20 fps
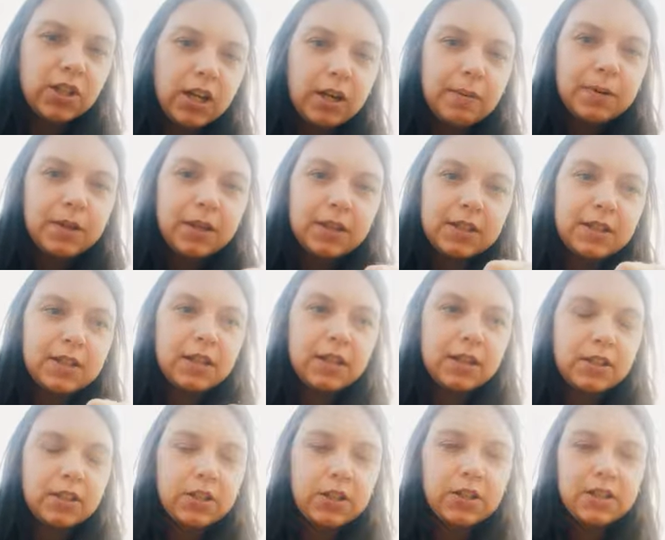it up, because it's going
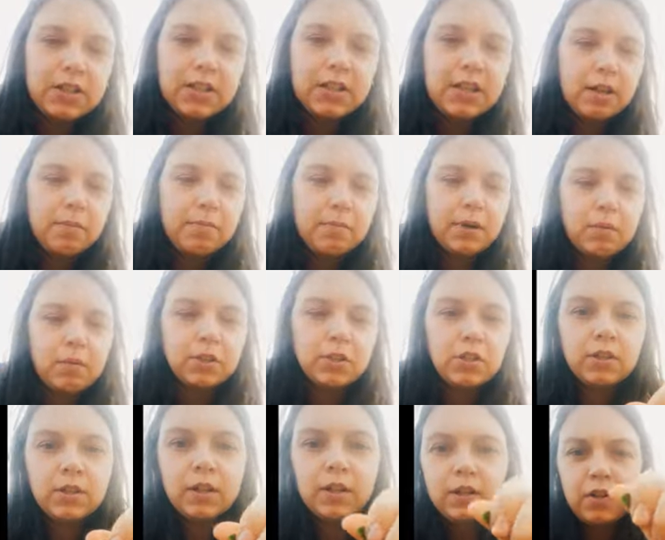to start stinging, but
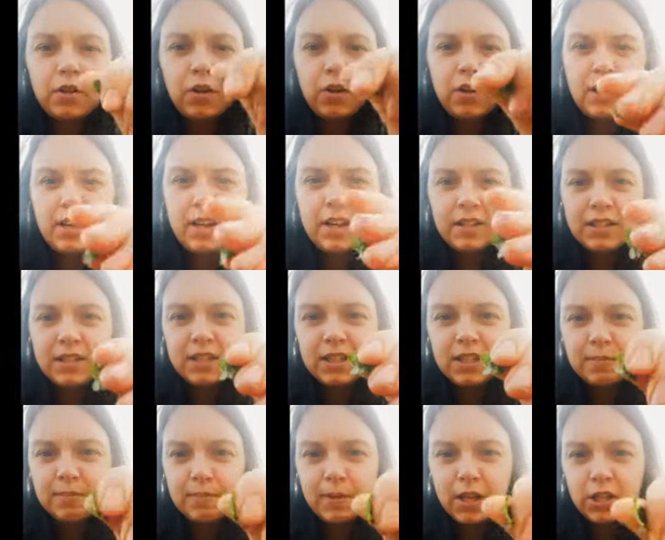once you get it good and
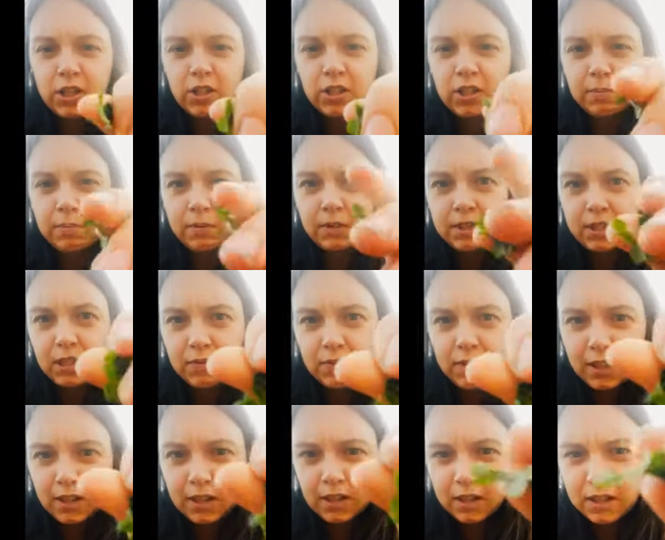smashed up, let's see if
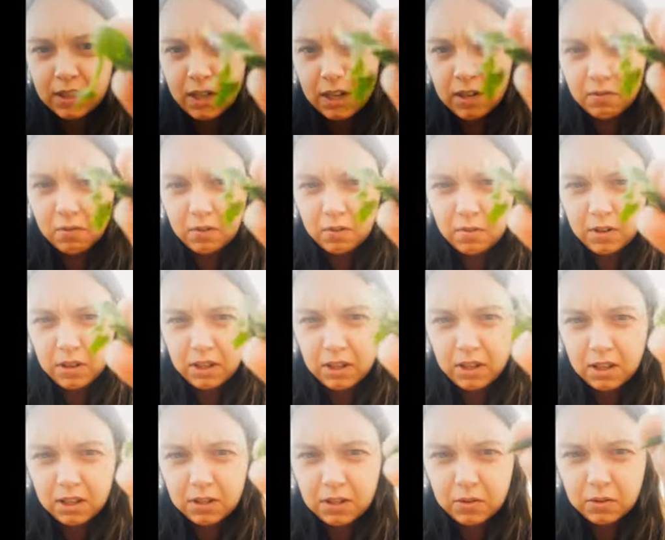I can get that
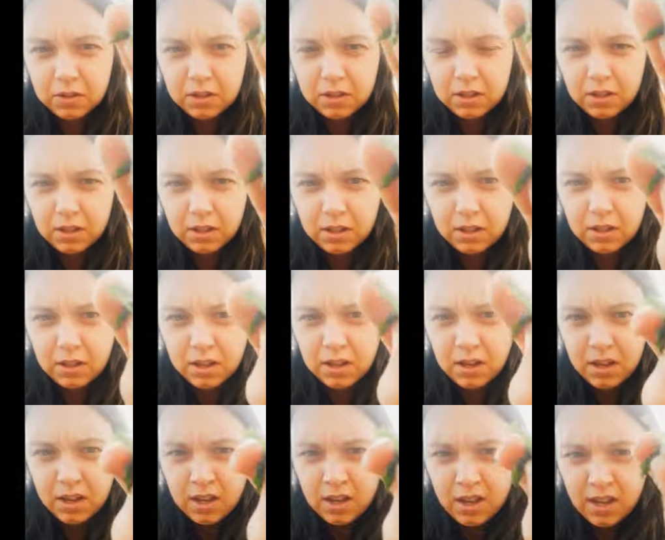really close to
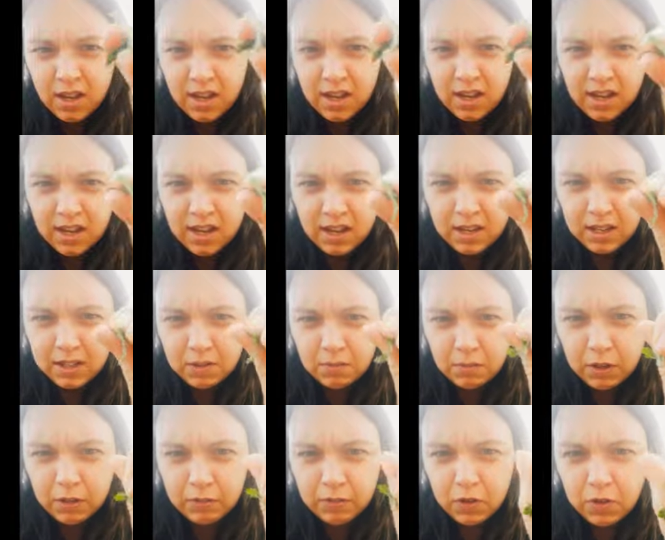it doesn't
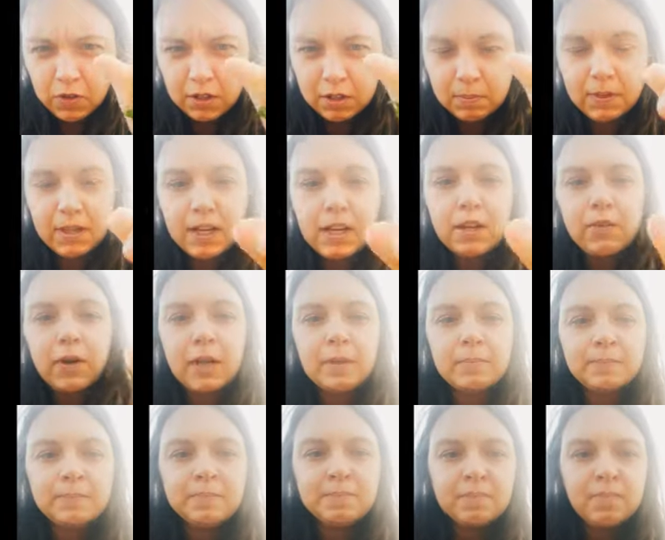want to focus, but anyway,
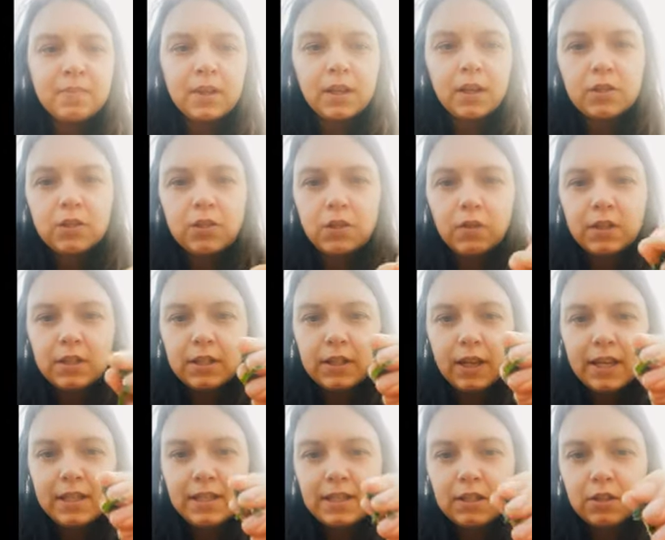so it's
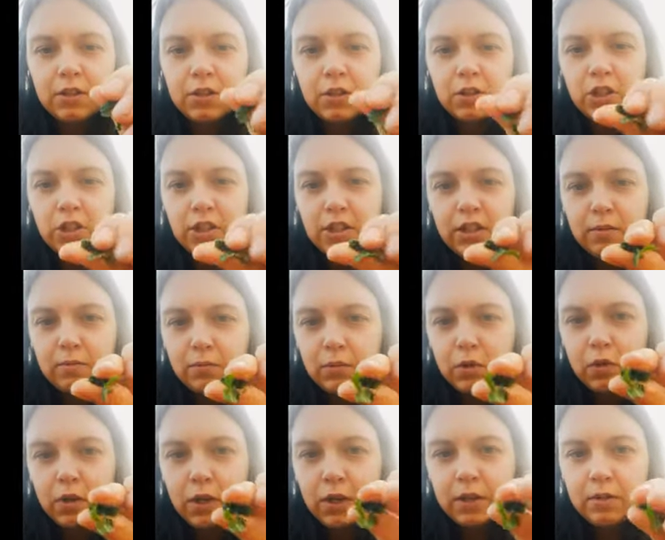nice and gushy and
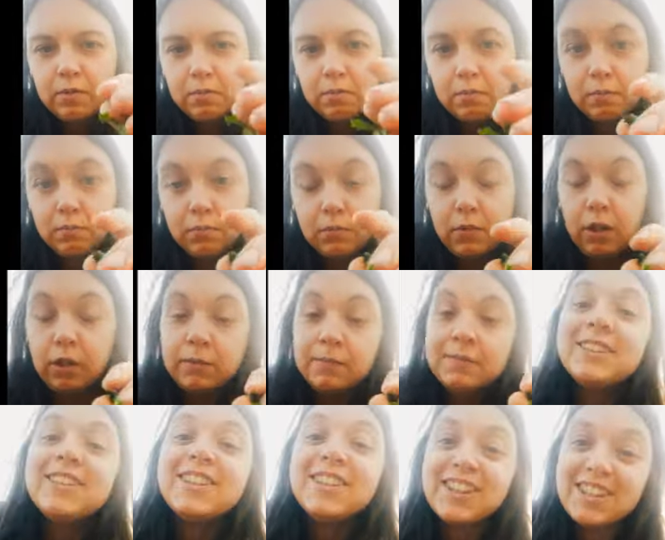mooey,
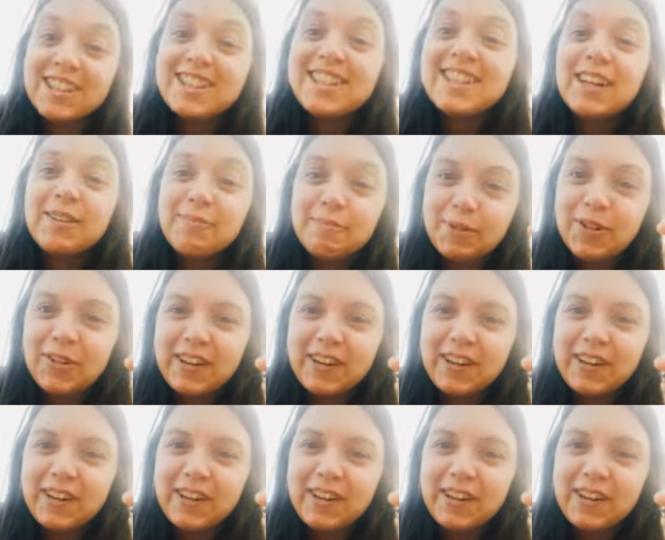gushy and